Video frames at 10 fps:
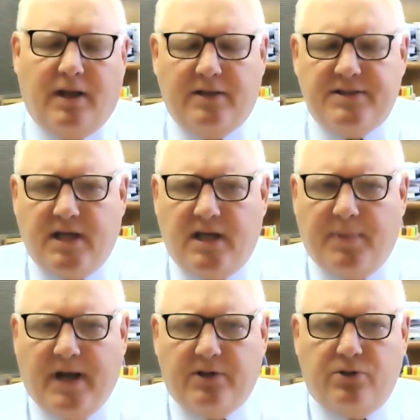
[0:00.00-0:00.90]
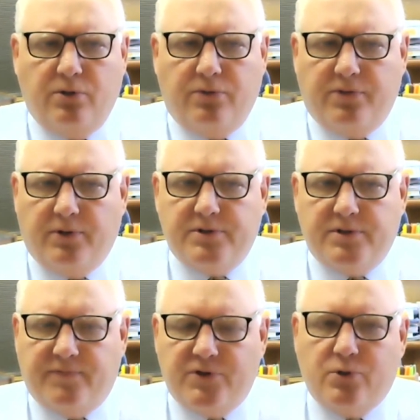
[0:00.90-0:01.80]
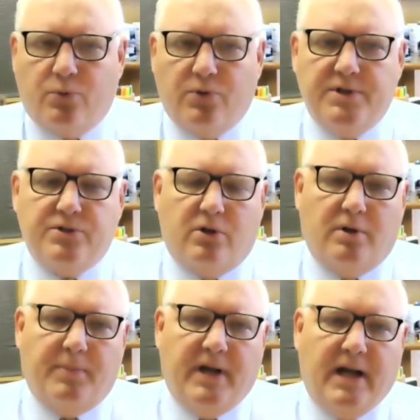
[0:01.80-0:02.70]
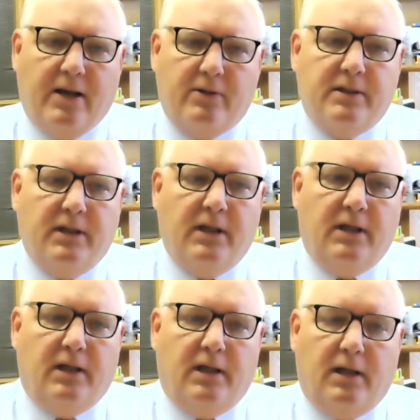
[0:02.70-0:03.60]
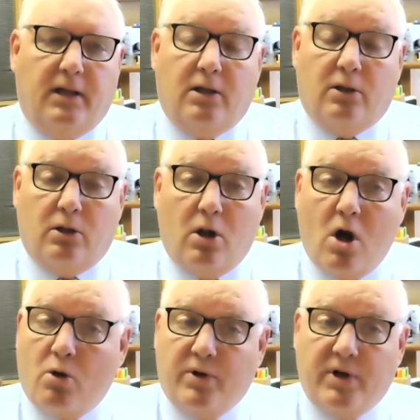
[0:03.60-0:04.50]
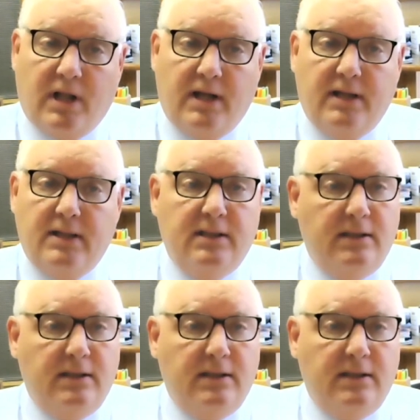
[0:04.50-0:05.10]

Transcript: say about 2/3 of the stories are about law-related